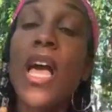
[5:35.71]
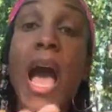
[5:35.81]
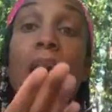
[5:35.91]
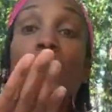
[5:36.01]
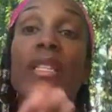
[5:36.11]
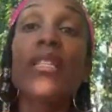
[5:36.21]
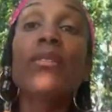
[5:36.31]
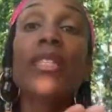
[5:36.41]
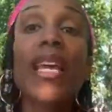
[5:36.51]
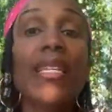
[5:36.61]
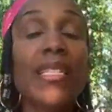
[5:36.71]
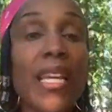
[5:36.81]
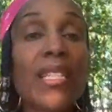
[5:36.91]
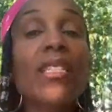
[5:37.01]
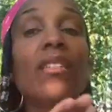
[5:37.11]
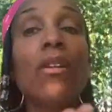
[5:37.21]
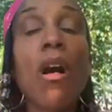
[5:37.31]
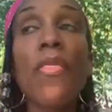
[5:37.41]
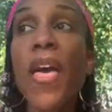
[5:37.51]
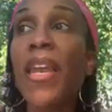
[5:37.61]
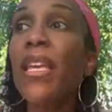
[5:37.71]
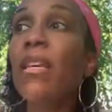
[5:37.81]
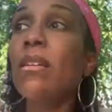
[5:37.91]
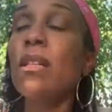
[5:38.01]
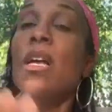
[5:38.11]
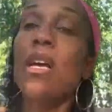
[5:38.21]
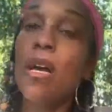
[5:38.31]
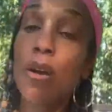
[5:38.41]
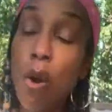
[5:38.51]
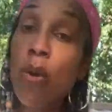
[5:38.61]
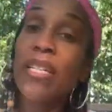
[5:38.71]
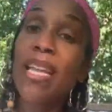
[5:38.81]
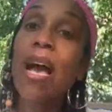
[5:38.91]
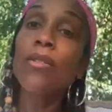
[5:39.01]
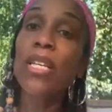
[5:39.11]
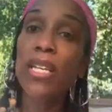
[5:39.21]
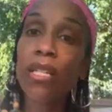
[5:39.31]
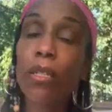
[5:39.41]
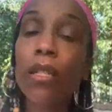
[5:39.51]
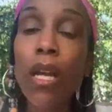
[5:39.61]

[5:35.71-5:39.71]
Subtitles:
I was literally at a standstill on that hill going down the hill.